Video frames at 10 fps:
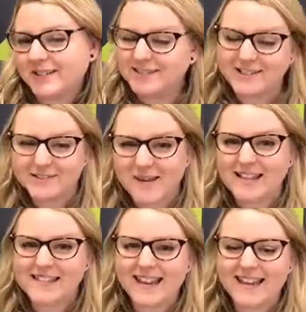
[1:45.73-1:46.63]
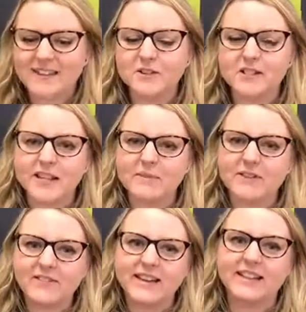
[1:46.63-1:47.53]
or mentee, that would just give me
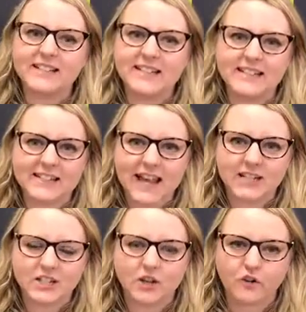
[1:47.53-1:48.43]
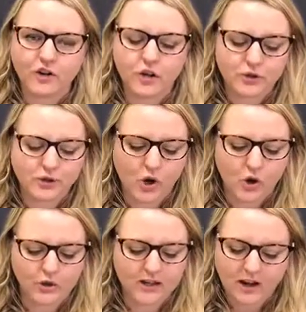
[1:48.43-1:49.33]
a really good indication of who's
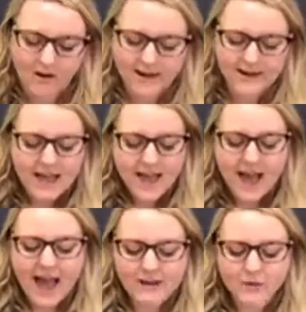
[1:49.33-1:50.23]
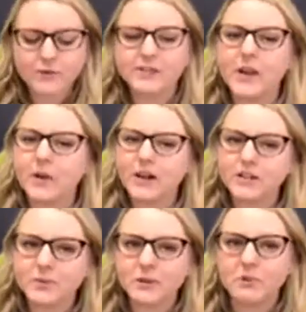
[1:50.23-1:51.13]
online. And also I
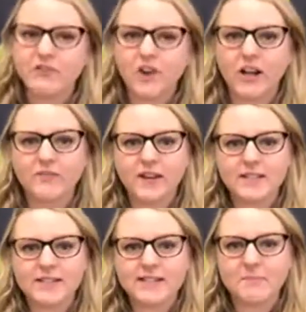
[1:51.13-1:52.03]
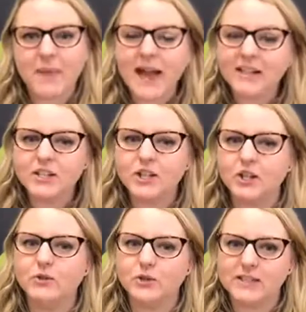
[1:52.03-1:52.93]
do want to provide a register back
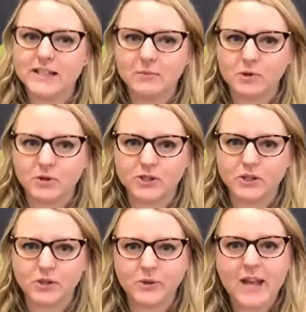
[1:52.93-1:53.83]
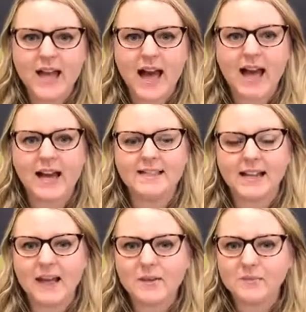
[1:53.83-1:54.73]
to Nottingham Law School to
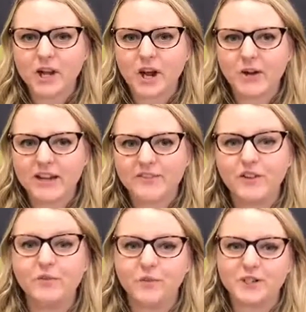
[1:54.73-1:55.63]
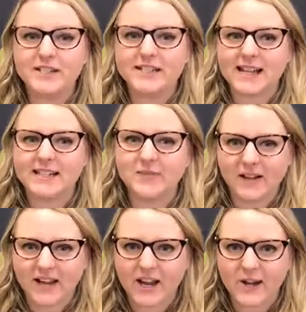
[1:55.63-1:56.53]
let them know if you've watched today's
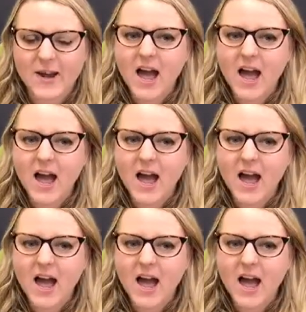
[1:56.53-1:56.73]
video